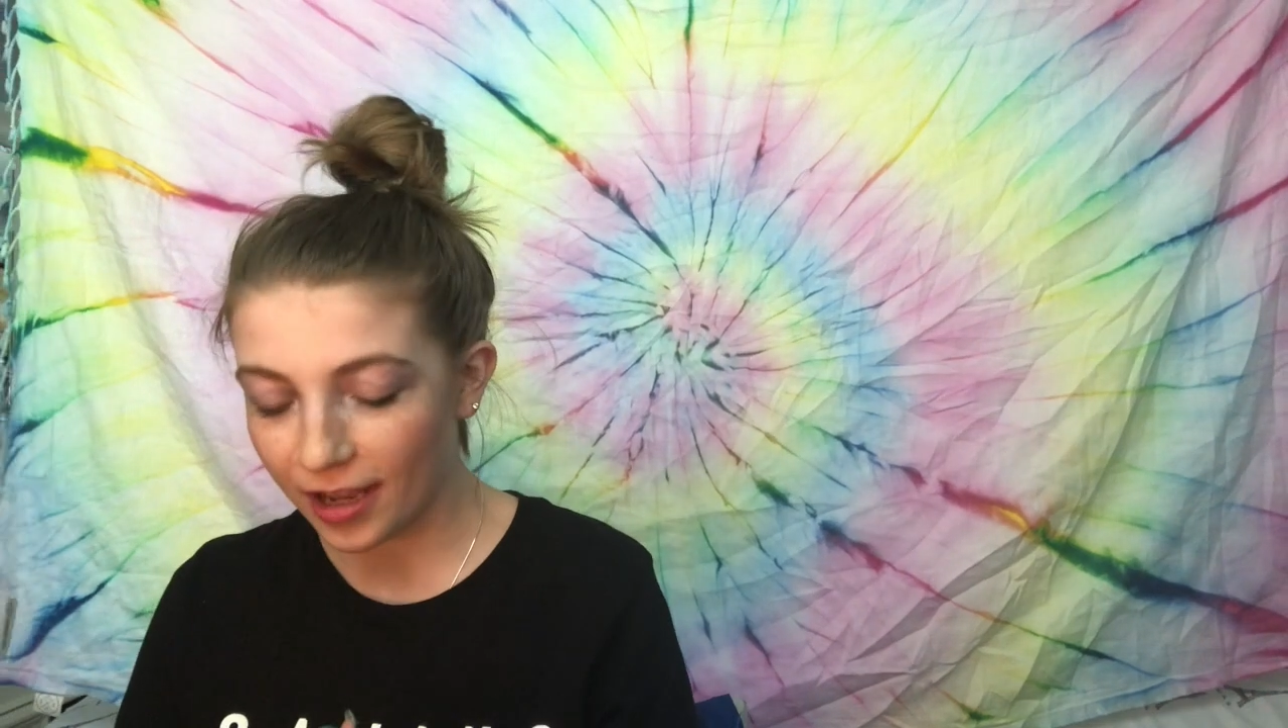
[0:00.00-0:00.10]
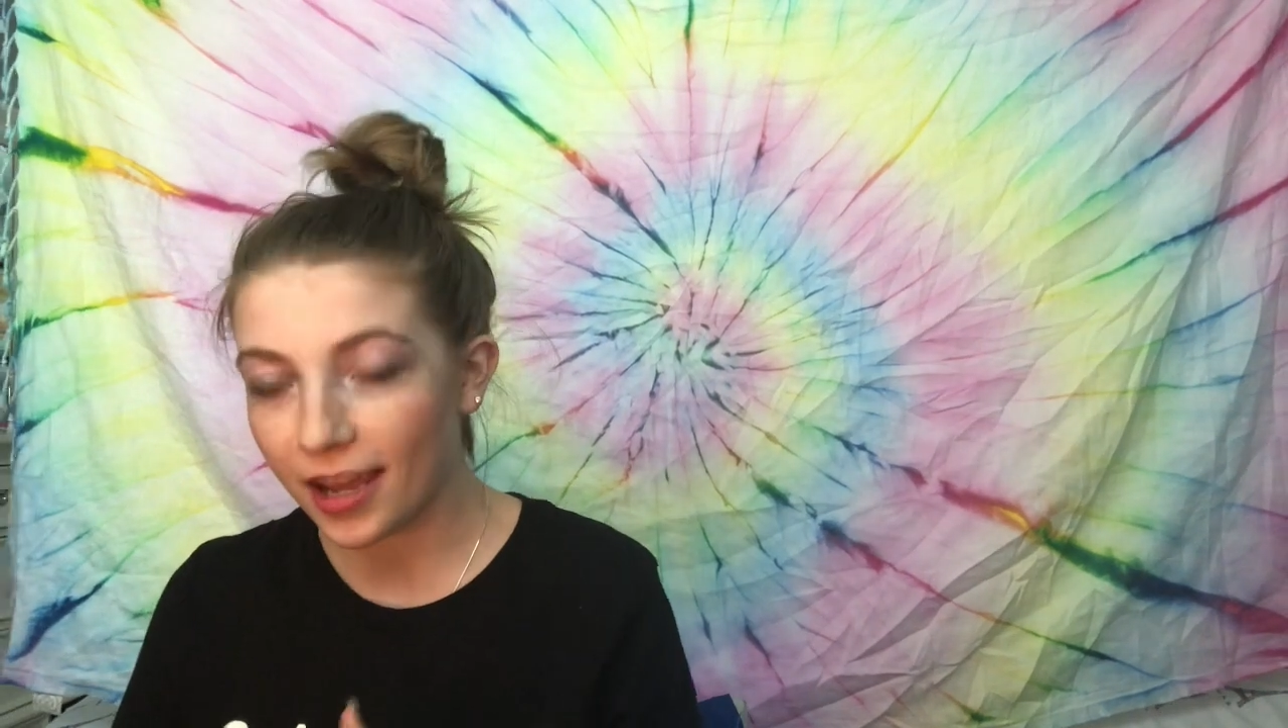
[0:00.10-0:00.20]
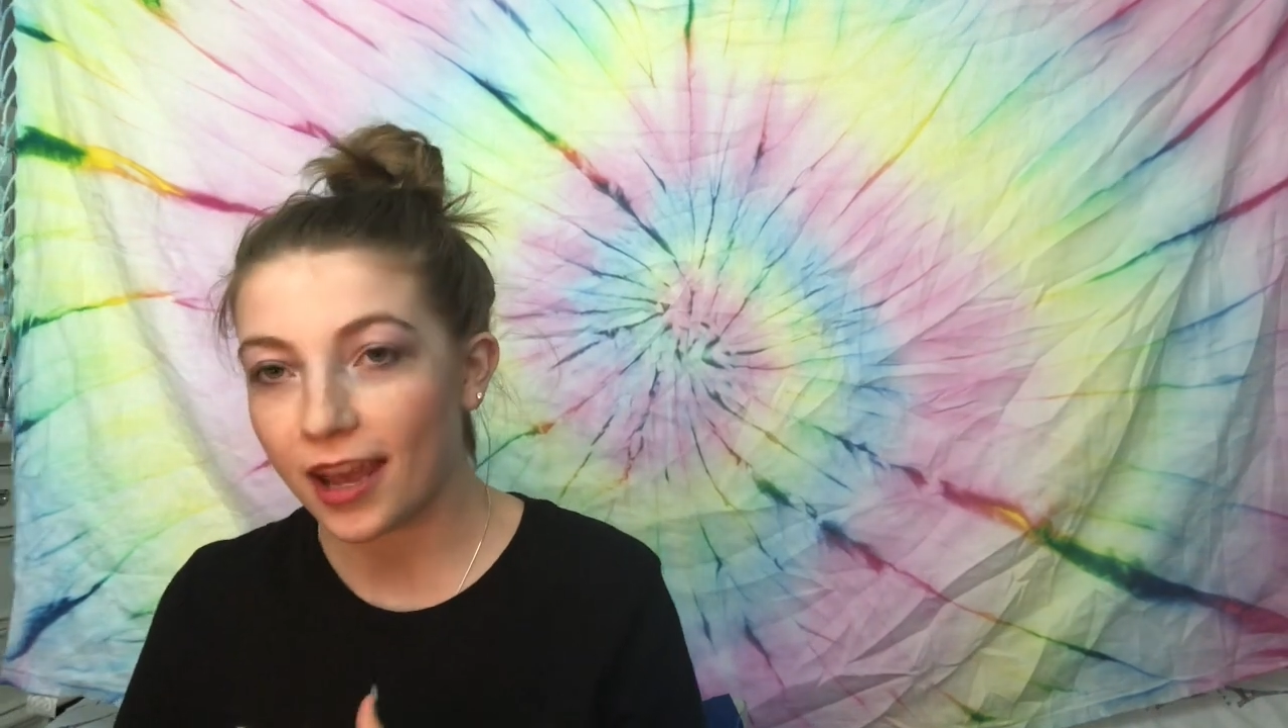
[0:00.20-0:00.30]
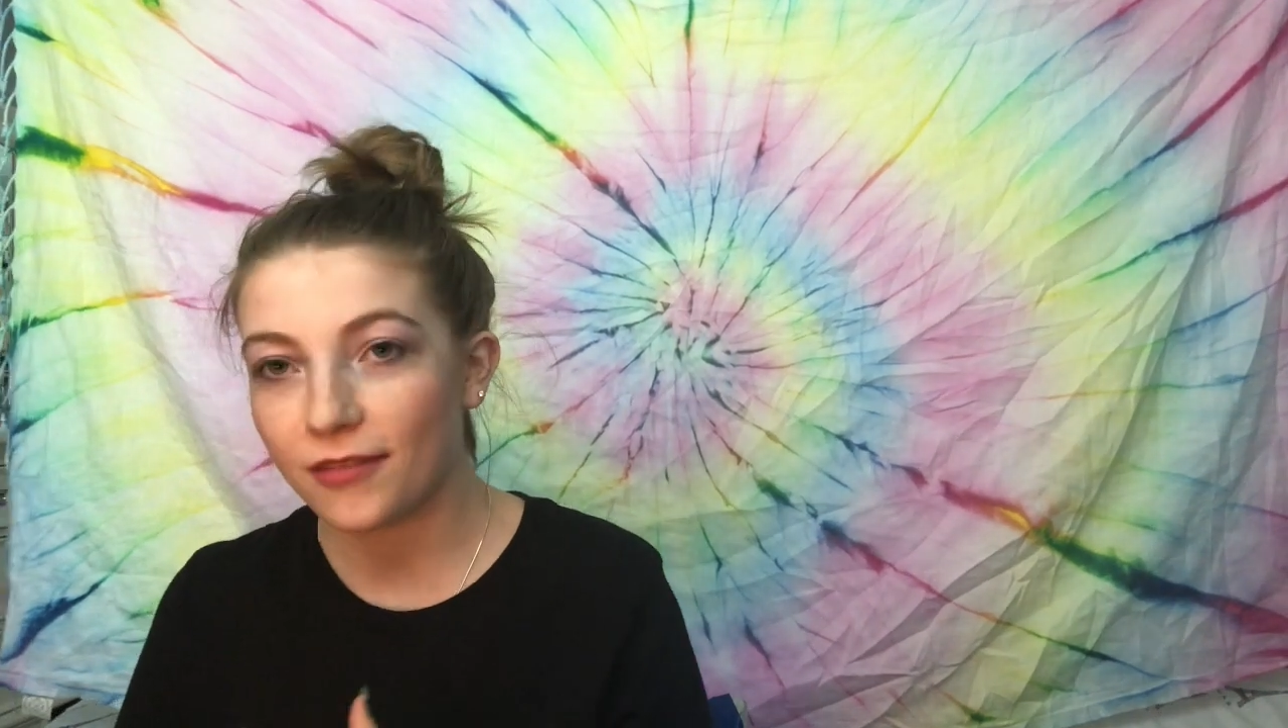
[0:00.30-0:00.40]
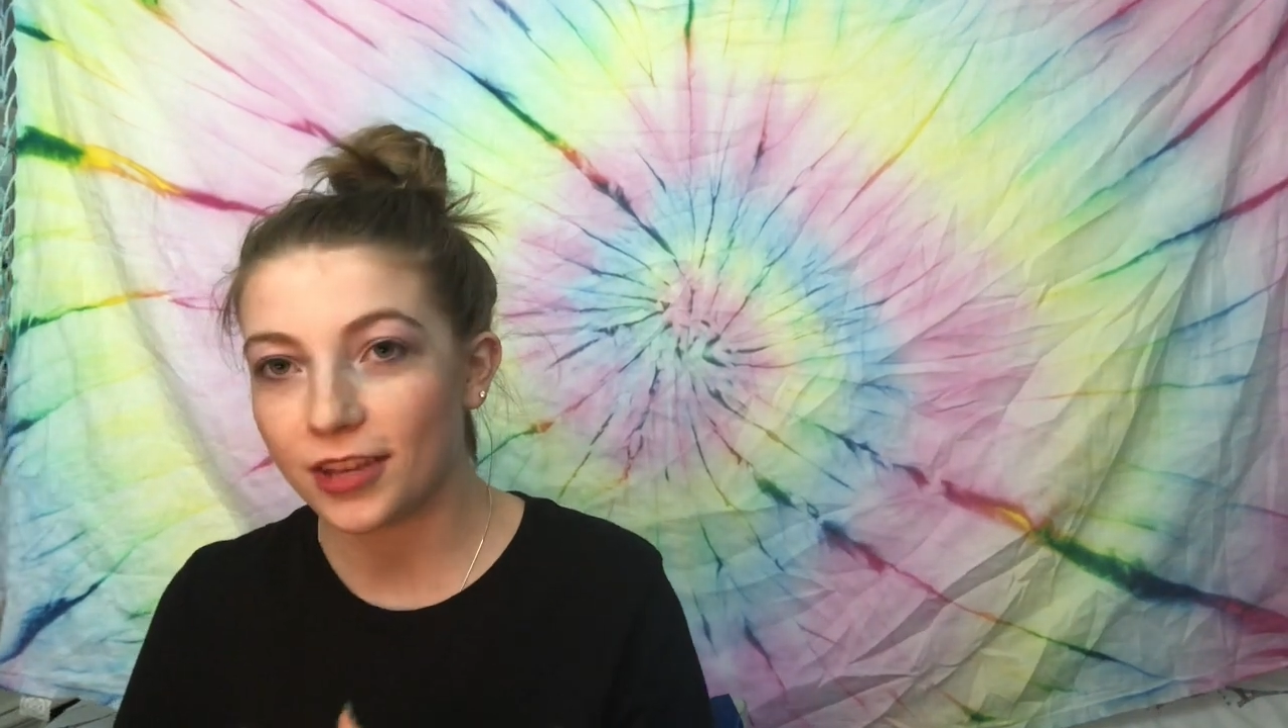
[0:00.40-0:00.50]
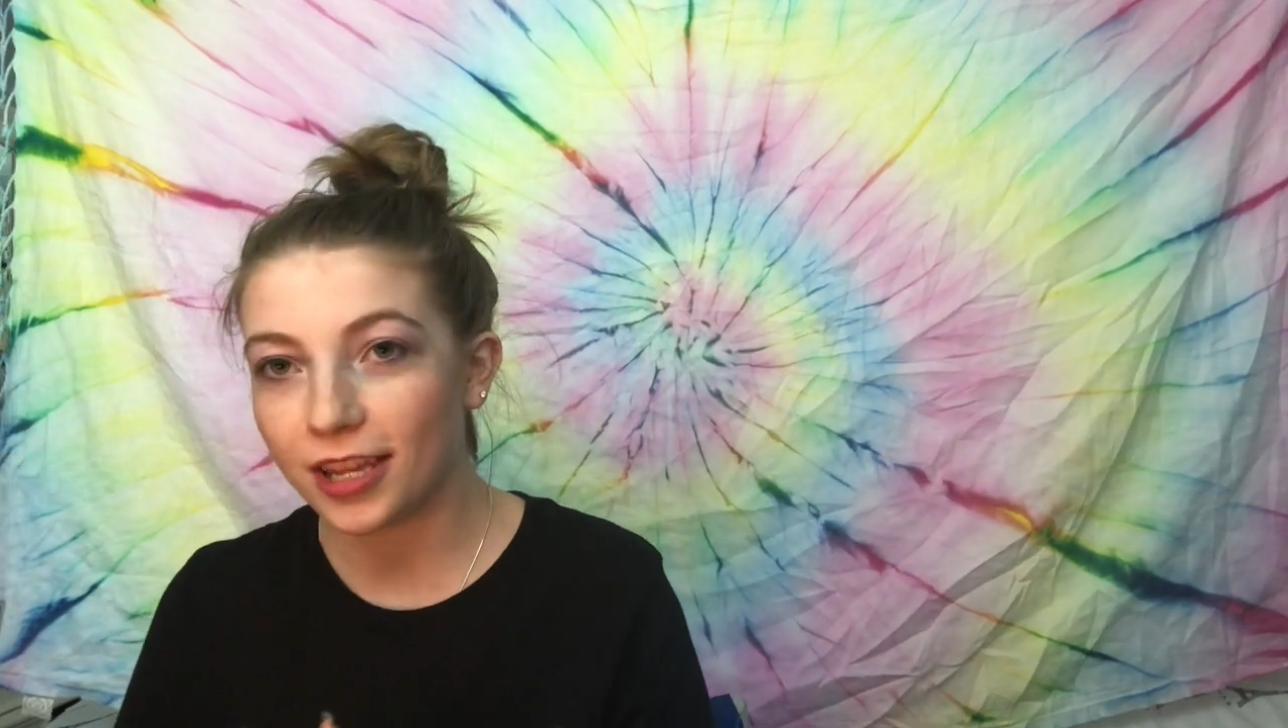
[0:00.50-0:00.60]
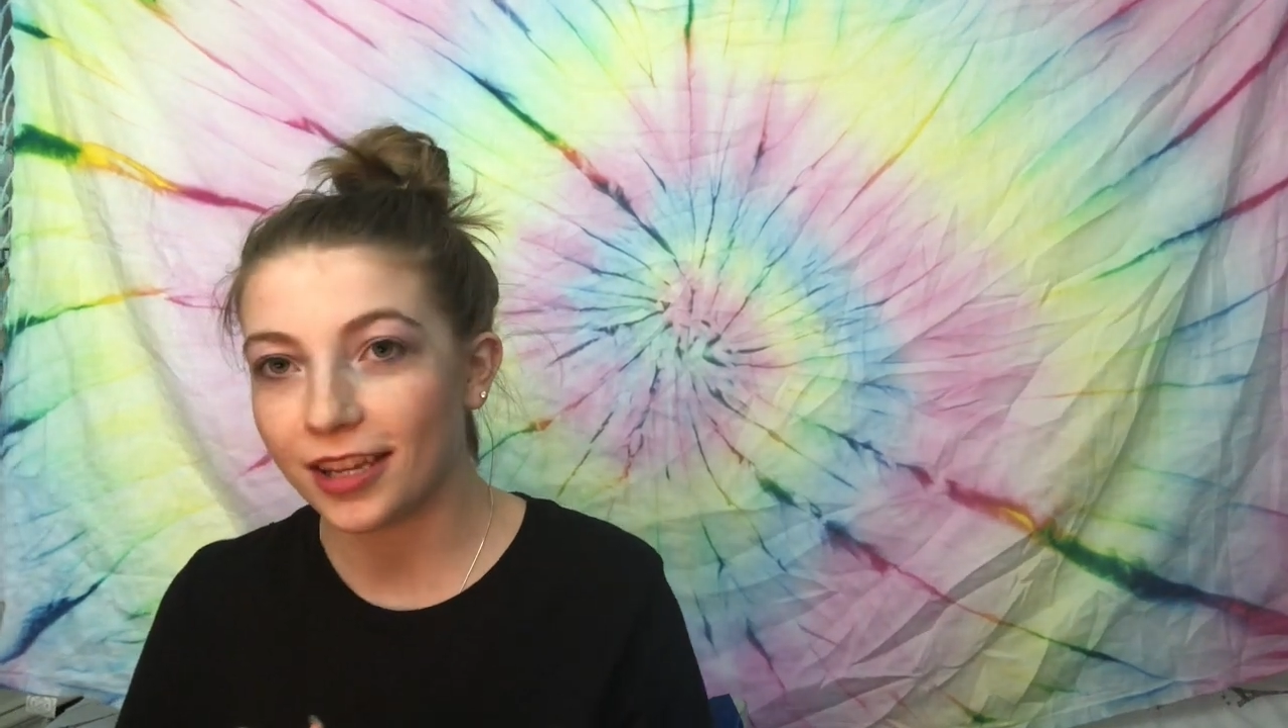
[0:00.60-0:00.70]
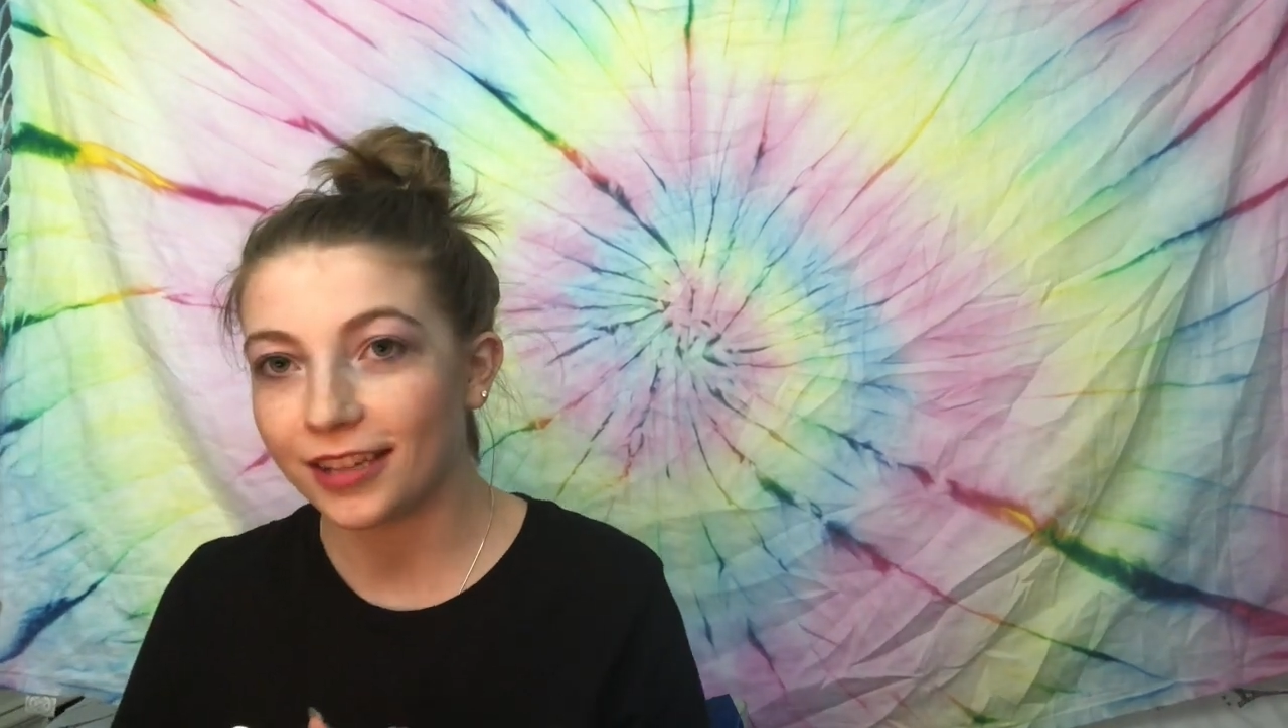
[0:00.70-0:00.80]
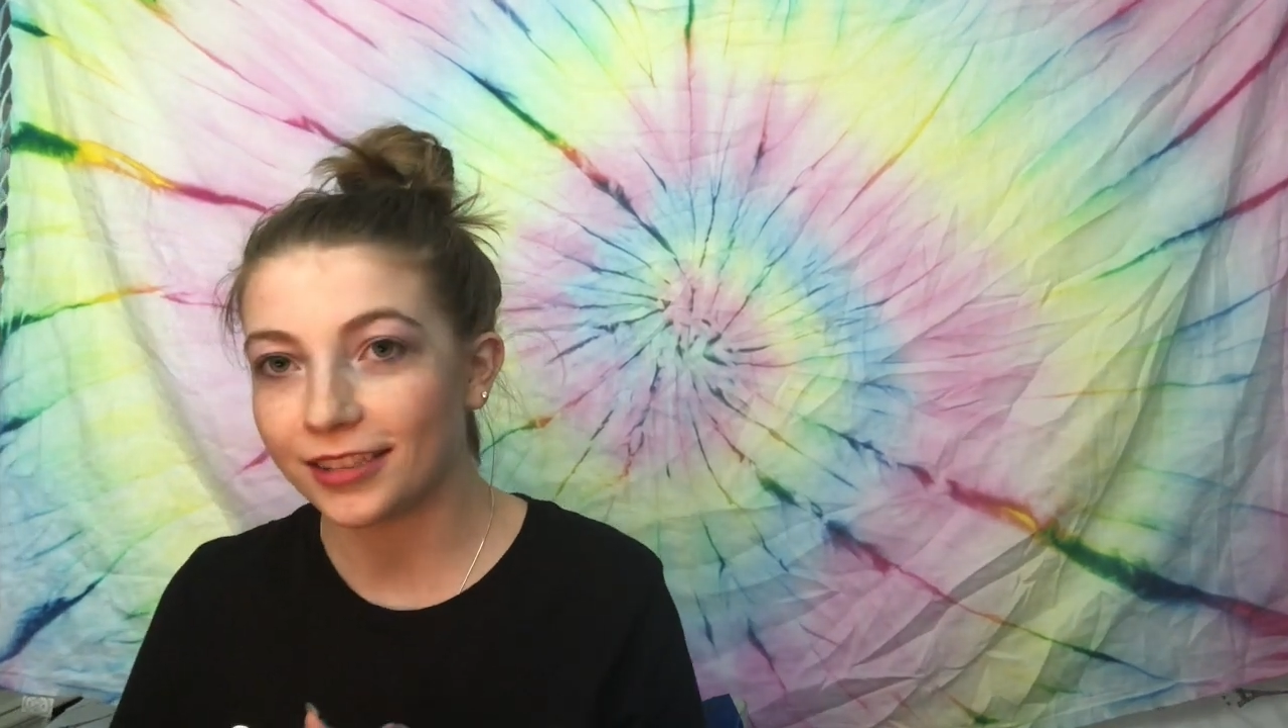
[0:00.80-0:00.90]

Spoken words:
I haven't